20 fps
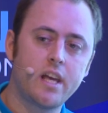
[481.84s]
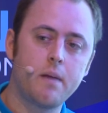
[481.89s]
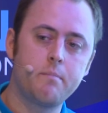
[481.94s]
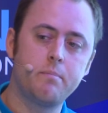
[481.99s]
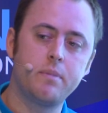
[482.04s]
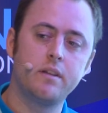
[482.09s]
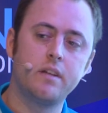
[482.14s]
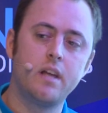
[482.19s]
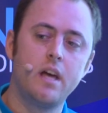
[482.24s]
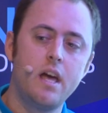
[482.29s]

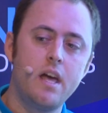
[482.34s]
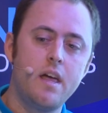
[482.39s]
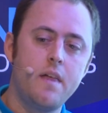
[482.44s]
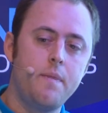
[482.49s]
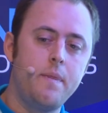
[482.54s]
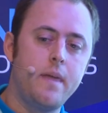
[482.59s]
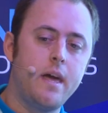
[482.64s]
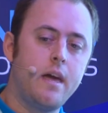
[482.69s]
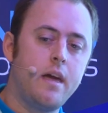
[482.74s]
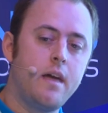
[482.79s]
happen,
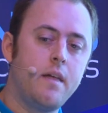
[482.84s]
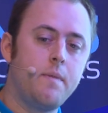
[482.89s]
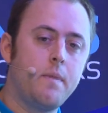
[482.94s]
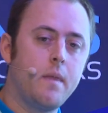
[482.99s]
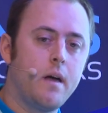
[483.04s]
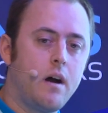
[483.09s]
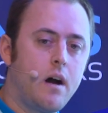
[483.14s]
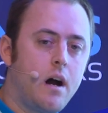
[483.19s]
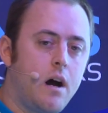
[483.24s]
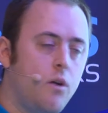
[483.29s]
then
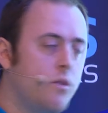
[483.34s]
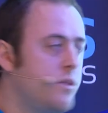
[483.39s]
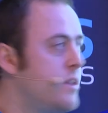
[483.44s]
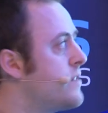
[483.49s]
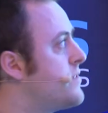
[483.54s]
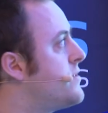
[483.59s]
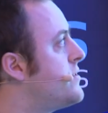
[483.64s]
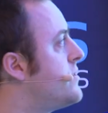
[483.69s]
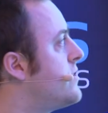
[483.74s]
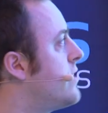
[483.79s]
how
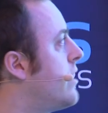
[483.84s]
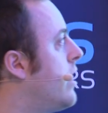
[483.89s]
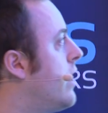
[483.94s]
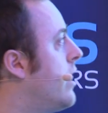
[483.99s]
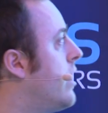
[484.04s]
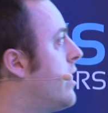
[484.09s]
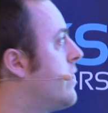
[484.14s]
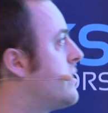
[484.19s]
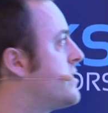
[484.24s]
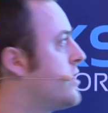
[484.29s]
does
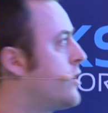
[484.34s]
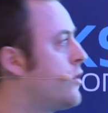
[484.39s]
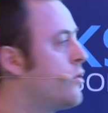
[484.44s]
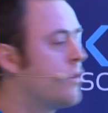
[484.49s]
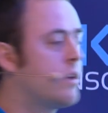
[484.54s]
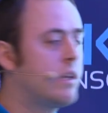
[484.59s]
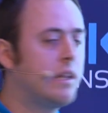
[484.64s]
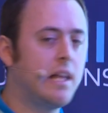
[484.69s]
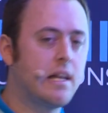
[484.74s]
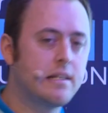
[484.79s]

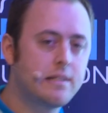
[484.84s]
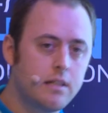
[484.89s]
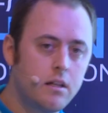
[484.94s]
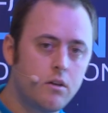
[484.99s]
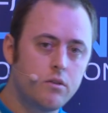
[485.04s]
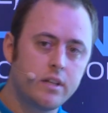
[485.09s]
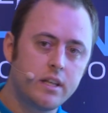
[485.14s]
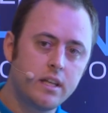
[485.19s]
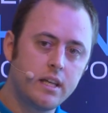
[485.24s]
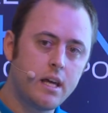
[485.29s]
secure class
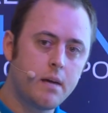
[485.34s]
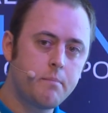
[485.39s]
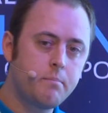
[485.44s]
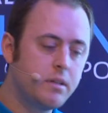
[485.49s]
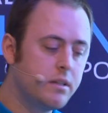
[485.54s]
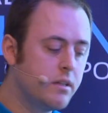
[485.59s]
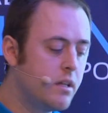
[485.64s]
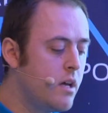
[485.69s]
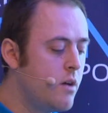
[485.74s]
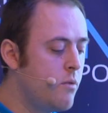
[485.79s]
loading
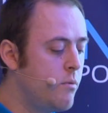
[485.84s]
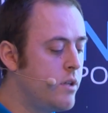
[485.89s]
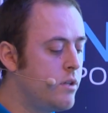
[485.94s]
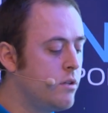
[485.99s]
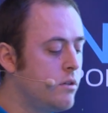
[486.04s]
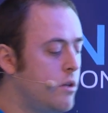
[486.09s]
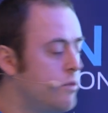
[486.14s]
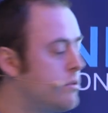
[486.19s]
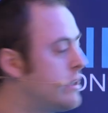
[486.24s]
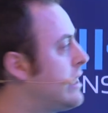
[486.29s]
happen when
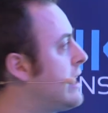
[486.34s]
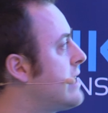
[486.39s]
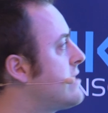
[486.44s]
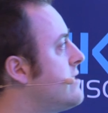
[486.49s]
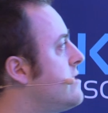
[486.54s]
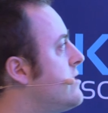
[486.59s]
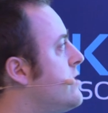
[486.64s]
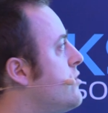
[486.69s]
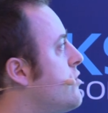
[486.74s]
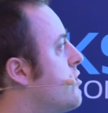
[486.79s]
you load
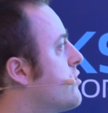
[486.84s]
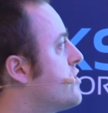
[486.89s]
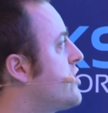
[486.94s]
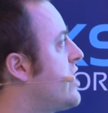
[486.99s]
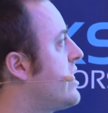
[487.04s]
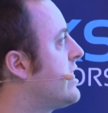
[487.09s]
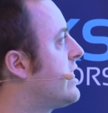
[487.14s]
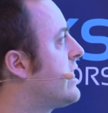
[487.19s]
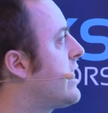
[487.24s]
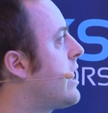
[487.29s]
classes in your
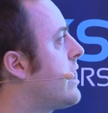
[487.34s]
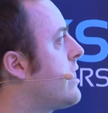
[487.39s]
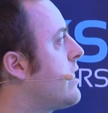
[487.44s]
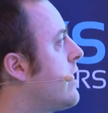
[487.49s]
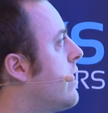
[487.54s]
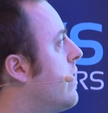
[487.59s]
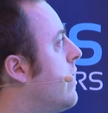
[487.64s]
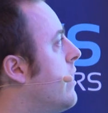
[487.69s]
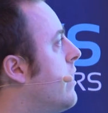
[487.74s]
JDK